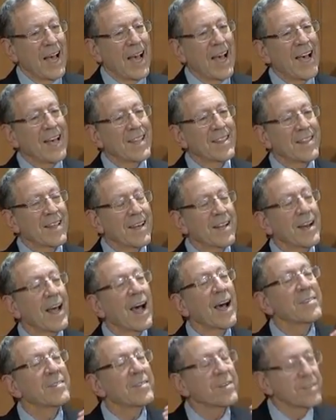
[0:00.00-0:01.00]
and then
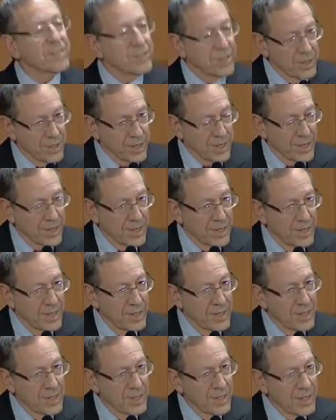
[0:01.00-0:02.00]
undertook
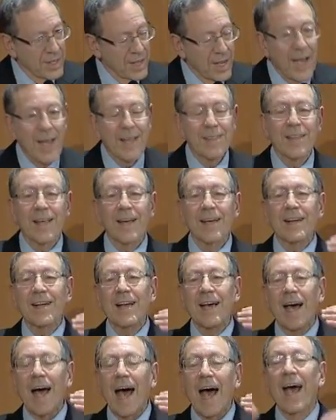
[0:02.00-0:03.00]
and then
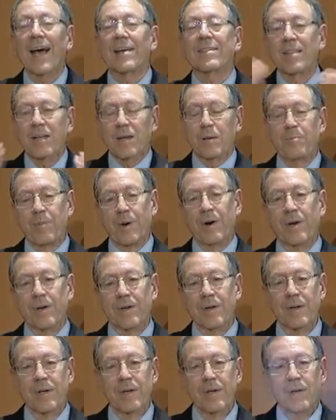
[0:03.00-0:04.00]
acted
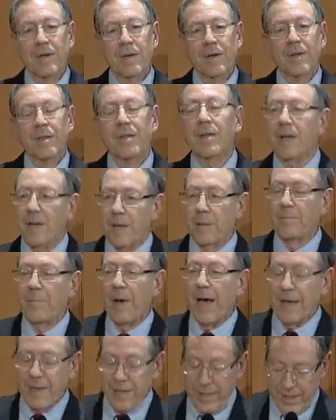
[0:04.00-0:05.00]
upon the
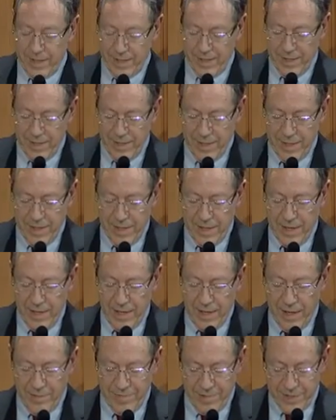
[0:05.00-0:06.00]
combating
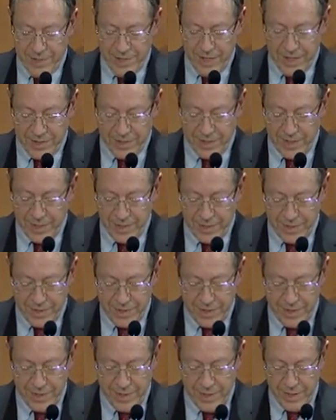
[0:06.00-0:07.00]
of
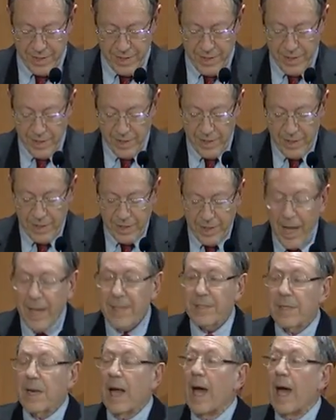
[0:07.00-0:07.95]
injustice. And as it